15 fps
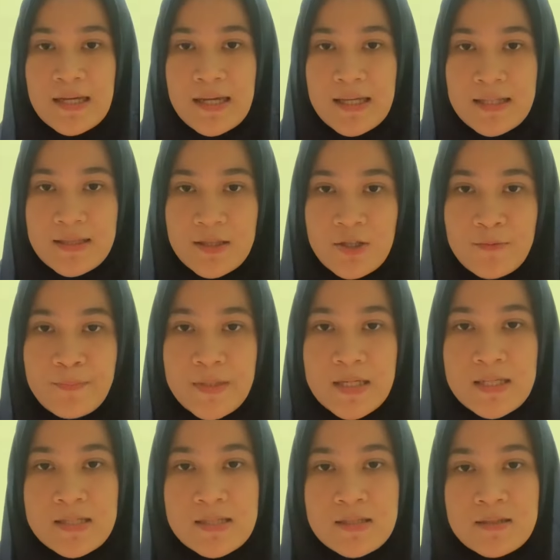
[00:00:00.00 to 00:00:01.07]
and
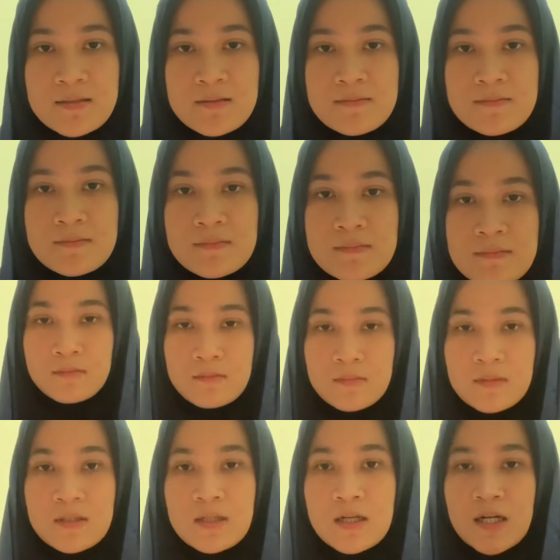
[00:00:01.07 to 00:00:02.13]
topics.
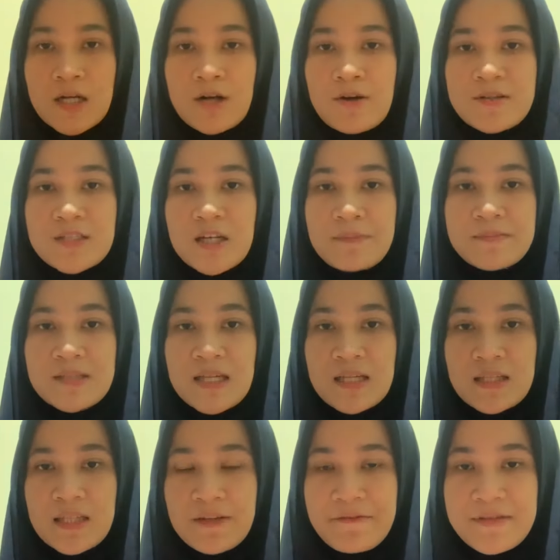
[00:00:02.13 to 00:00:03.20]
Course
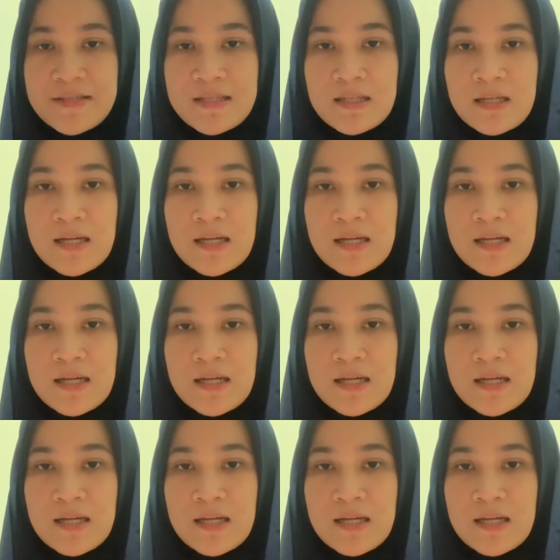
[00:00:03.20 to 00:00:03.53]
objectives.